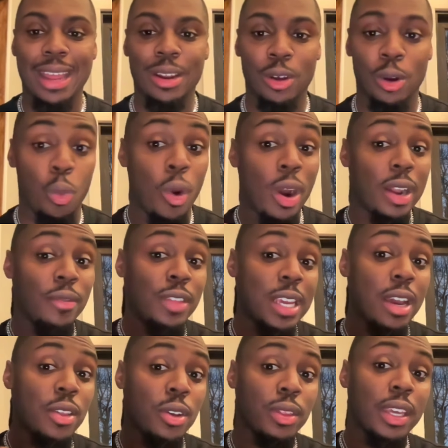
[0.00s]
One of the
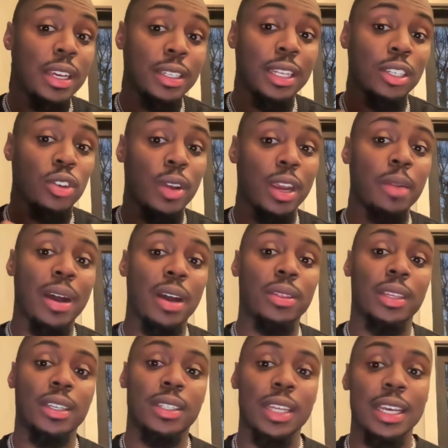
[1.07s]
other things that's great about
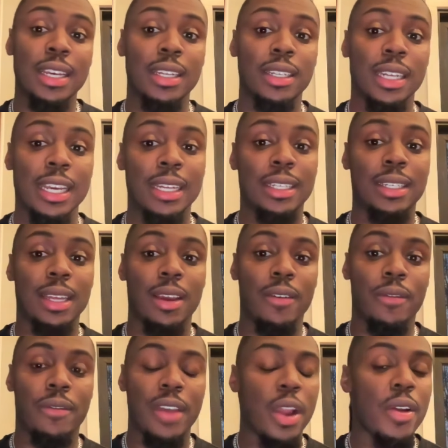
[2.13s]
this is it's
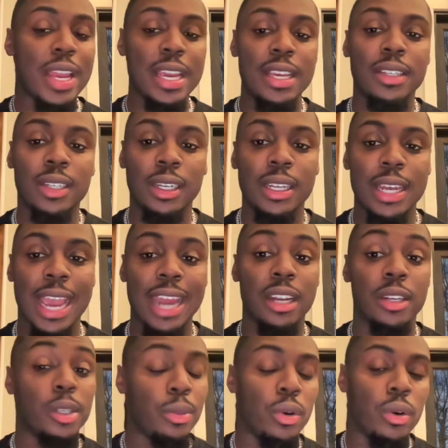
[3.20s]
very easily
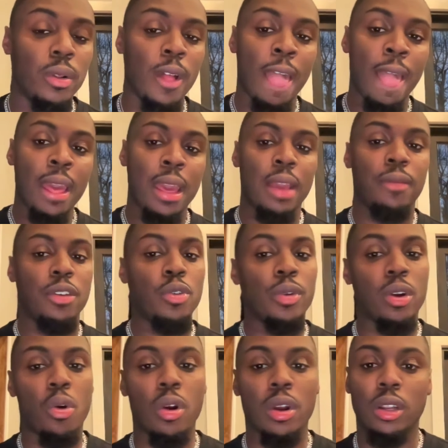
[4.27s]
editable. If you
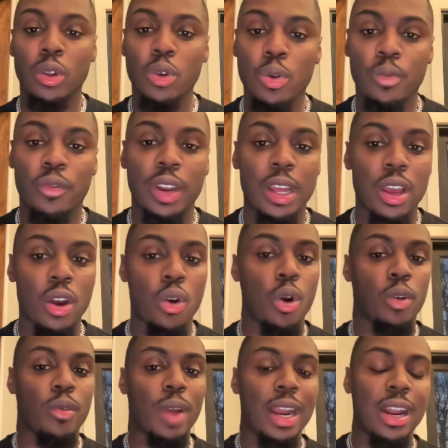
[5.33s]
record a loom video or
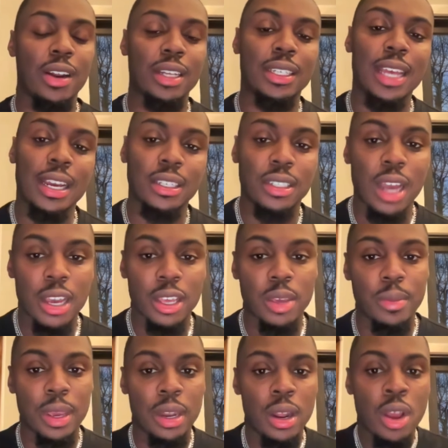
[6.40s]
write out a text
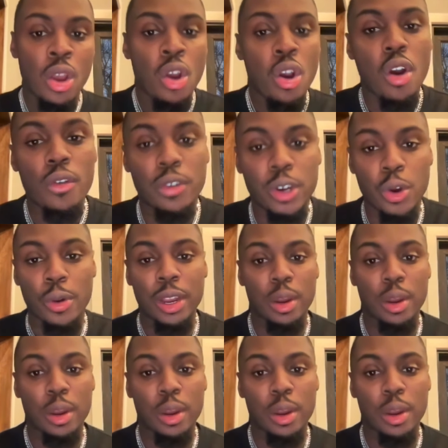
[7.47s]
document overgoing a